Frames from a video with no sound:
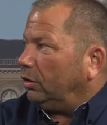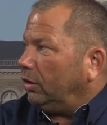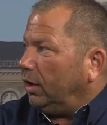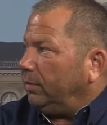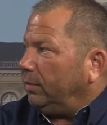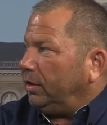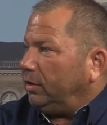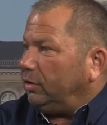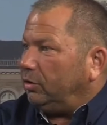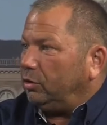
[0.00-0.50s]
I
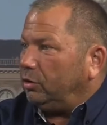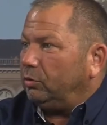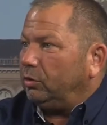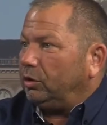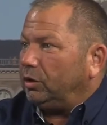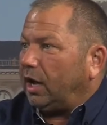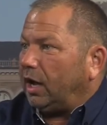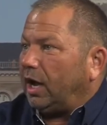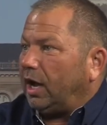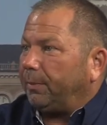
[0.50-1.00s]
mean, you
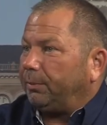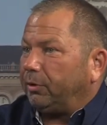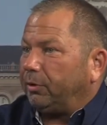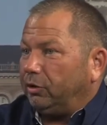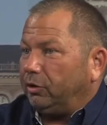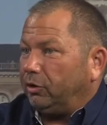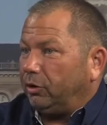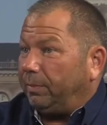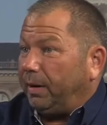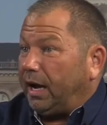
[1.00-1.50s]
wouldn't
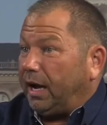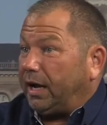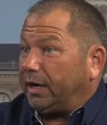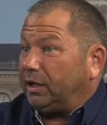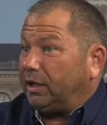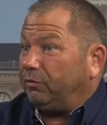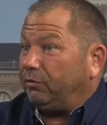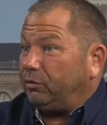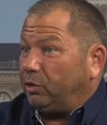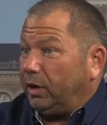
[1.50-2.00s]
operate your
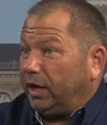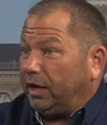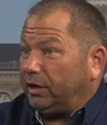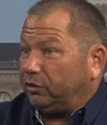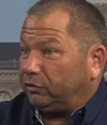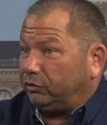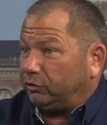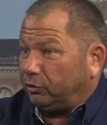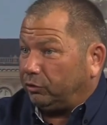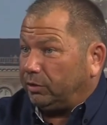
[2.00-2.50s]
body if you had
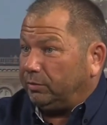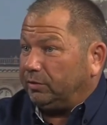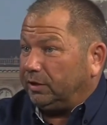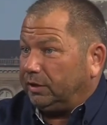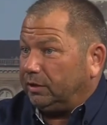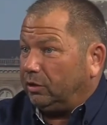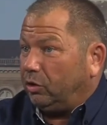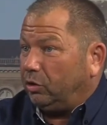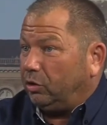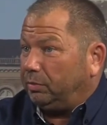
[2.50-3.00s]

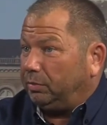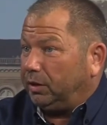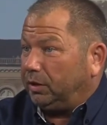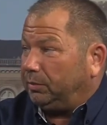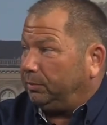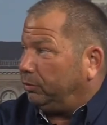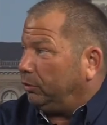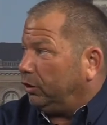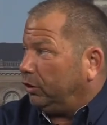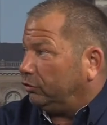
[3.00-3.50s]
extremely low
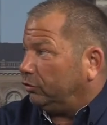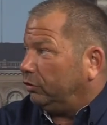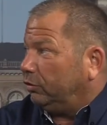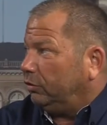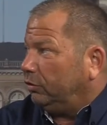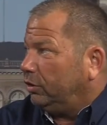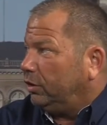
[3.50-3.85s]
blood pressure.